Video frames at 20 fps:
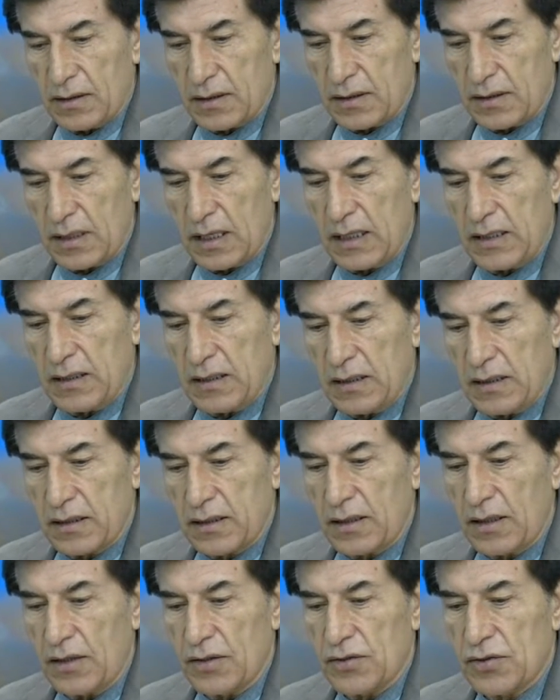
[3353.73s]
gun
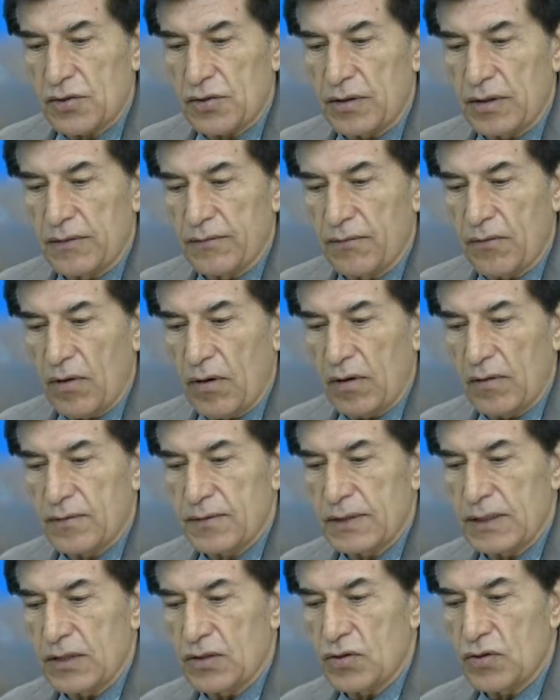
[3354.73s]
culture evolves
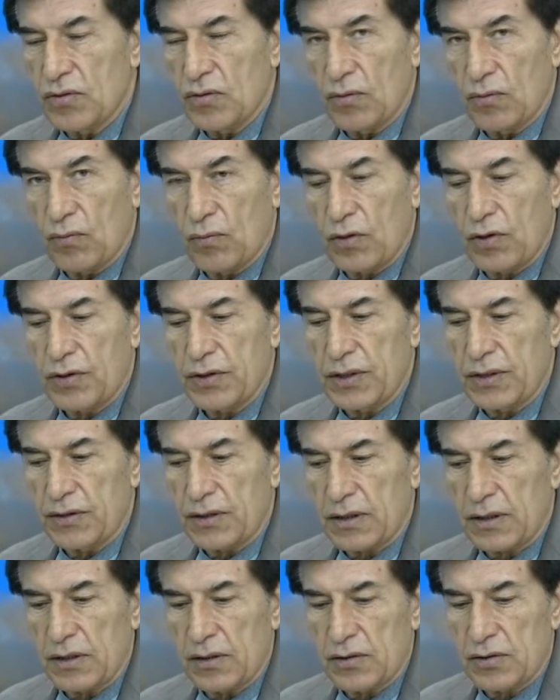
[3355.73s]
into a warrior
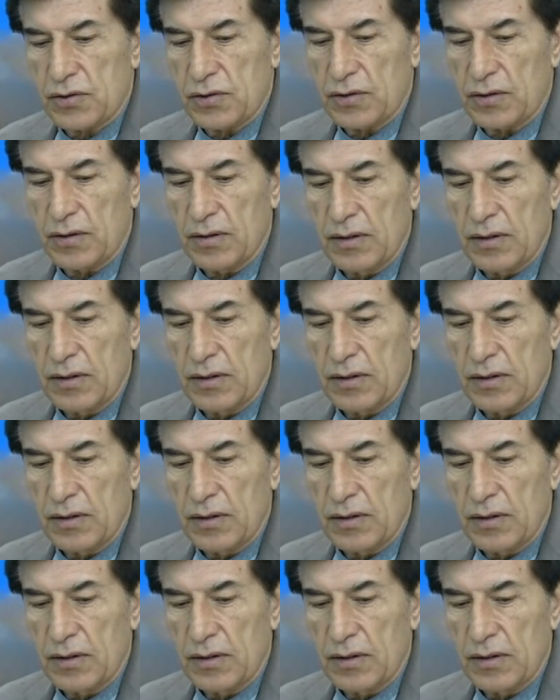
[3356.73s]
culture,